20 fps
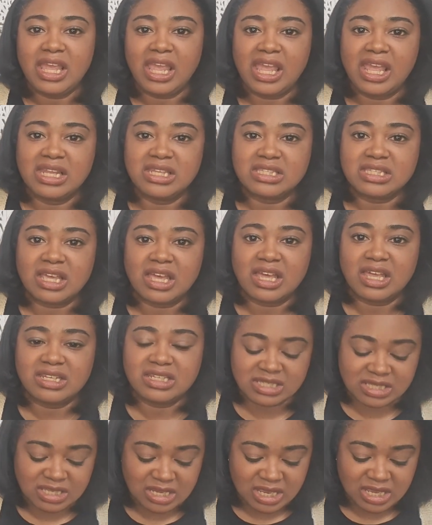It's a
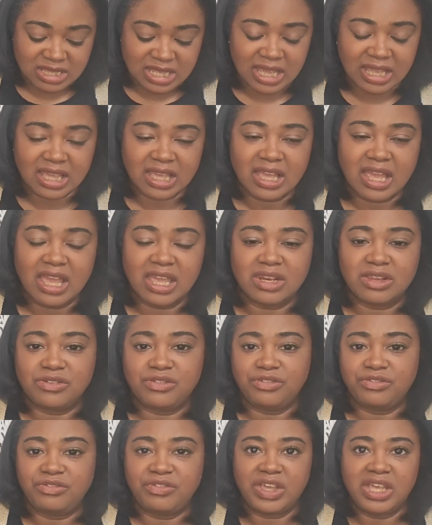design that can kind of
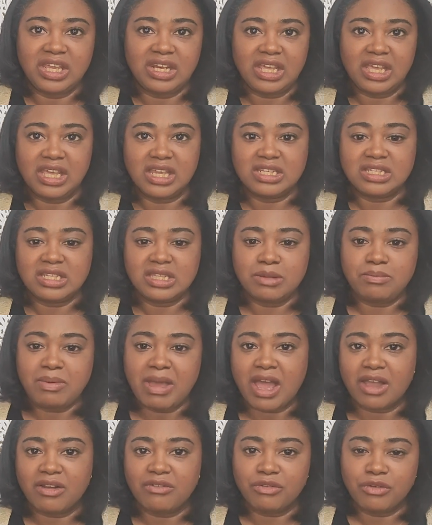fade into the
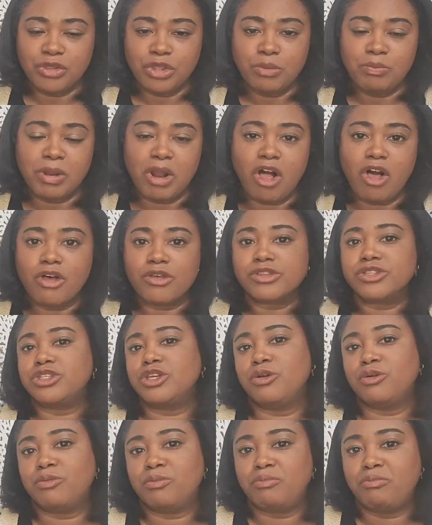back for you, but
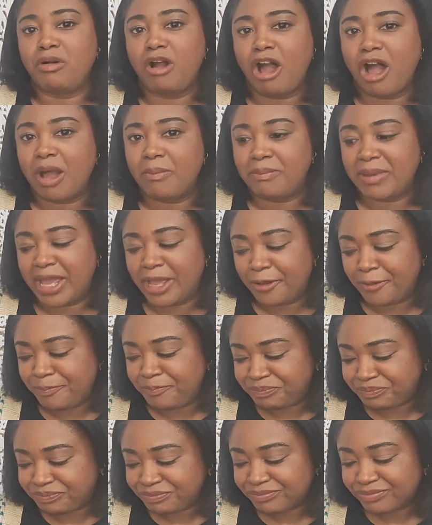also pop out.
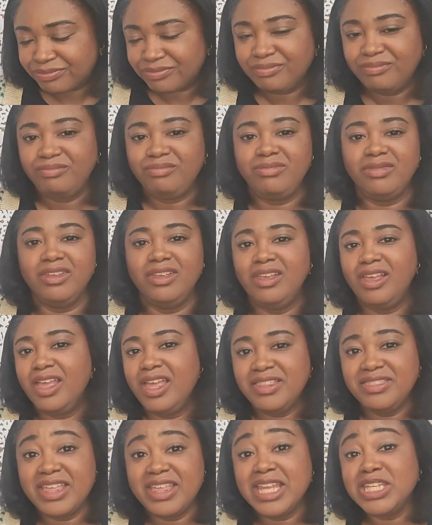
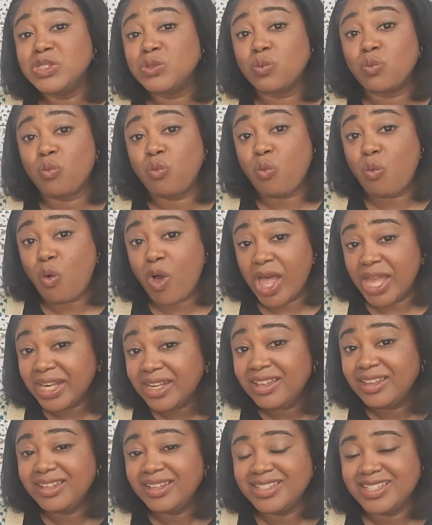That's
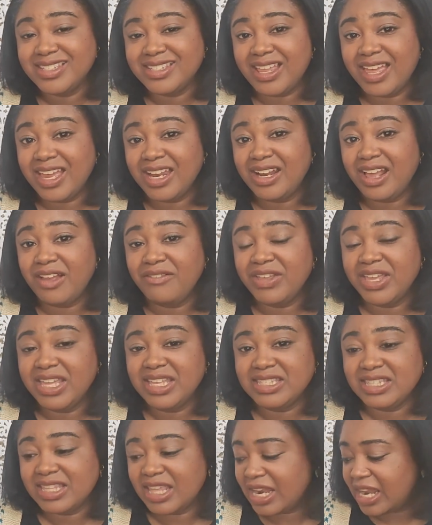one design of
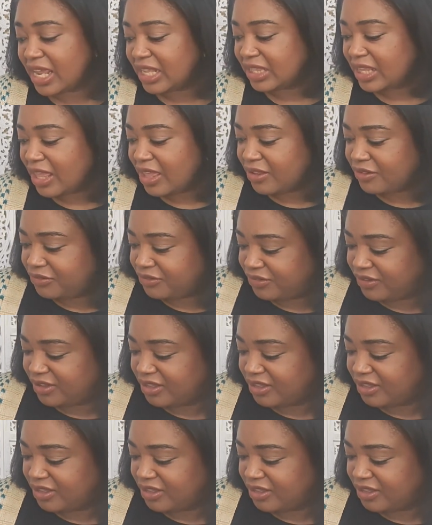his that I love.